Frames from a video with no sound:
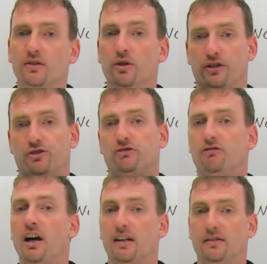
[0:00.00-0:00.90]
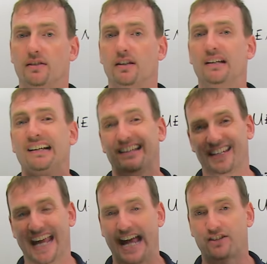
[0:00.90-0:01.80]
to construct
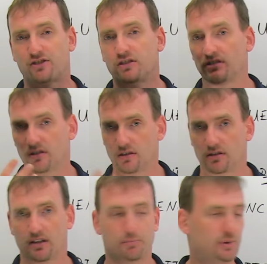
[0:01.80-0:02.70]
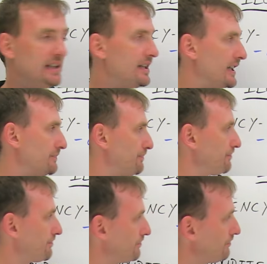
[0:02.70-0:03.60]
the answer completely.
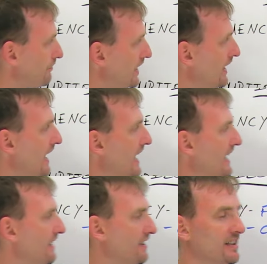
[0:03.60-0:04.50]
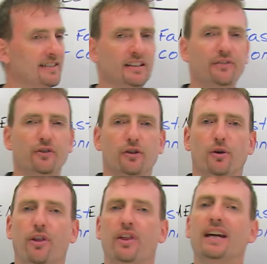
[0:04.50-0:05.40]
They're listening for
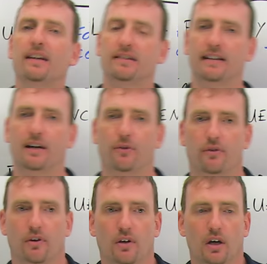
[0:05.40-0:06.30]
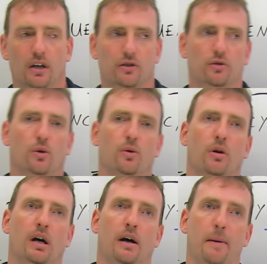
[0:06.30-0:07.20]
your thinking sounds.
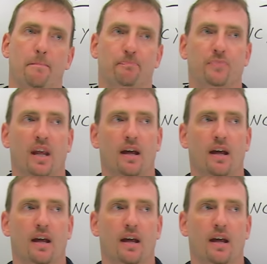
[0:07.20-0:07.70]
So, all